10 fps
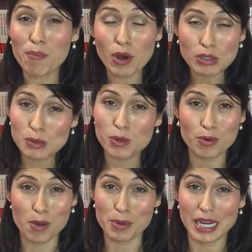multiple
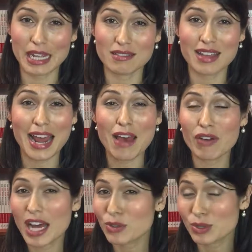properties and have
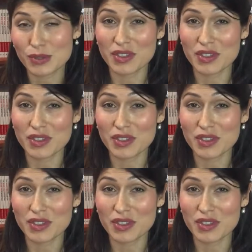hundreds of